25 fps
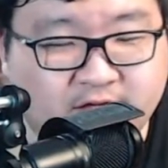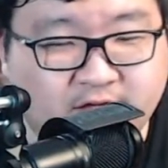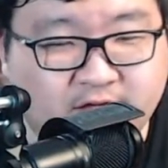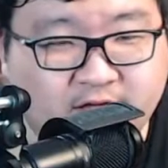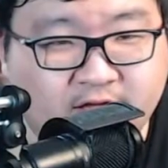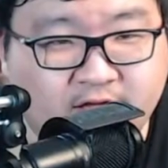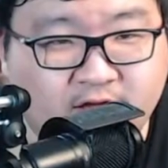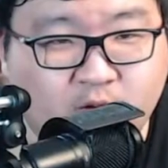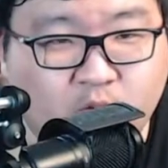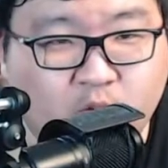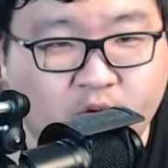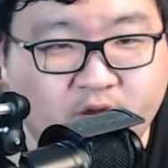
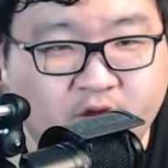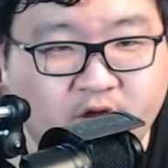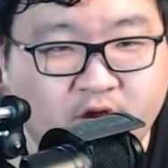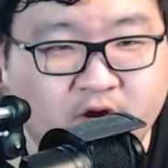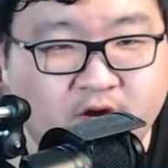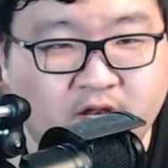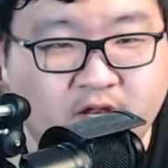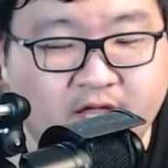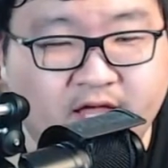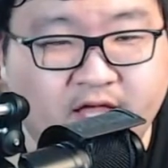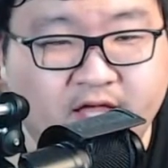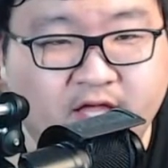like a
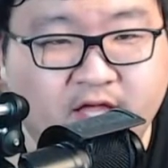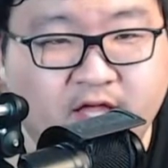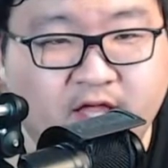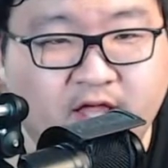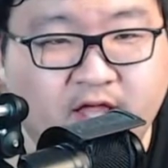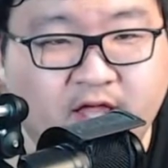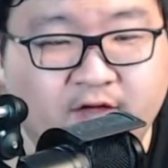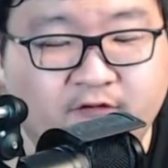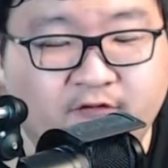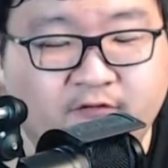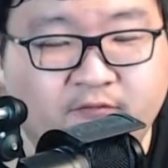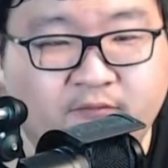weird, like,
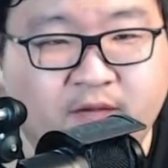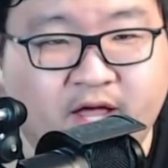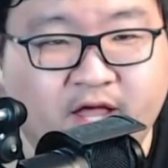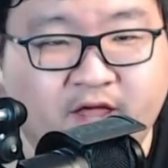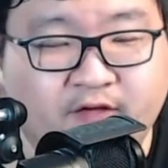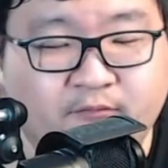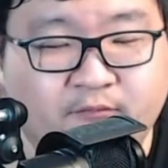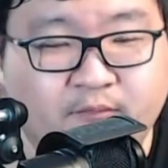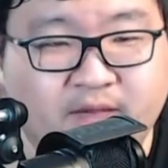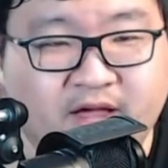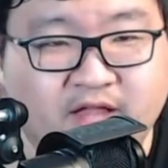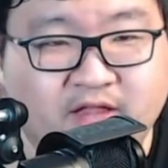
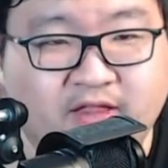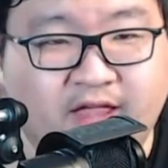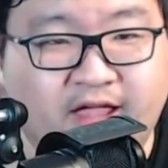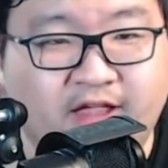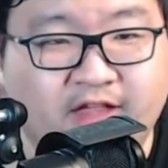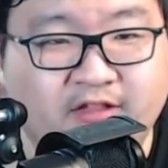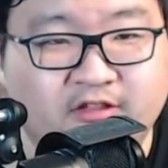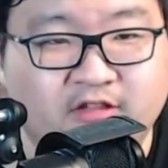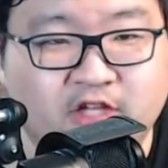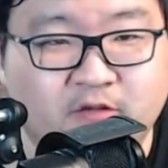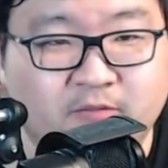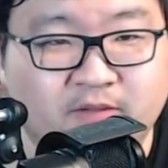if my
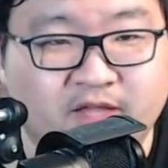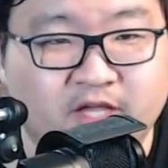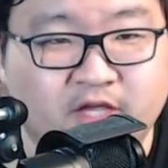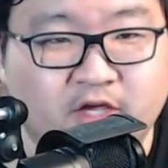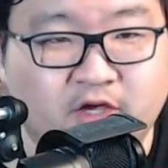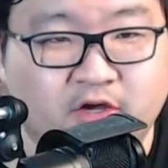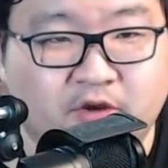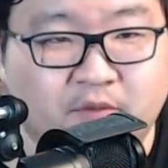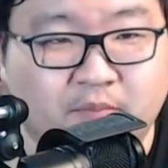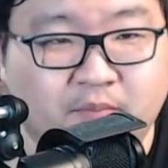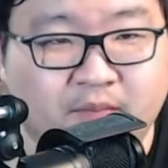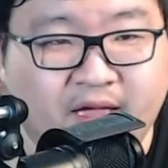day's gonna be
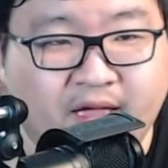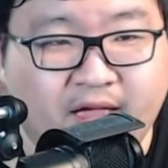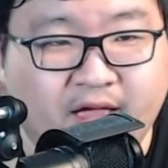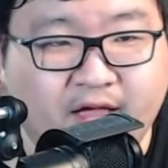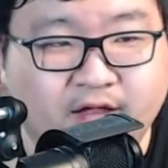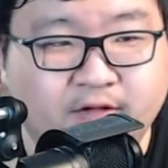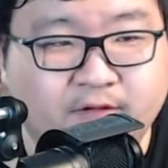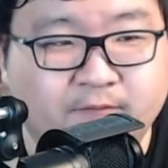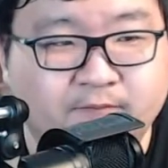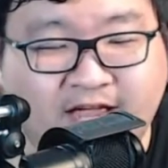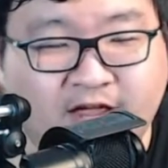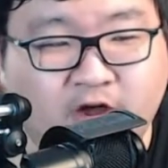good or
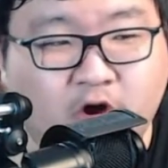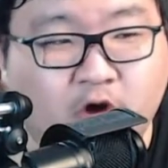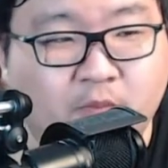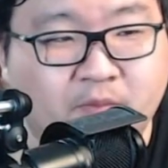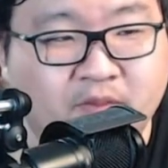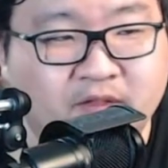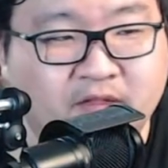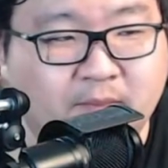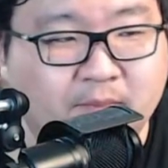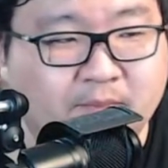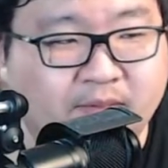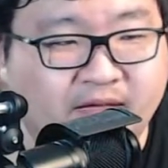bad, I
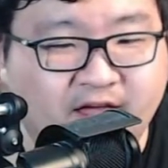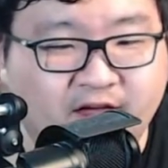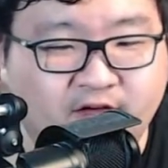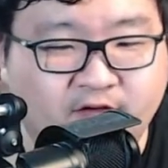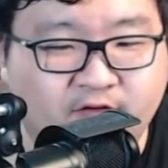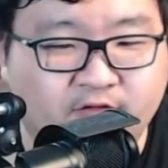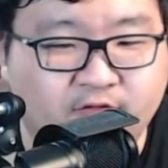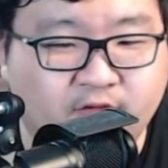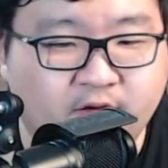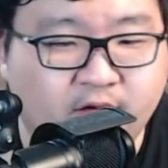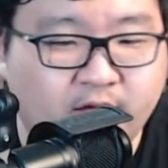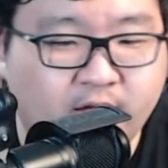open a bag
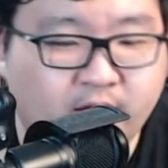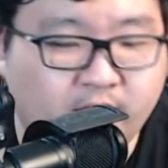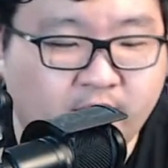of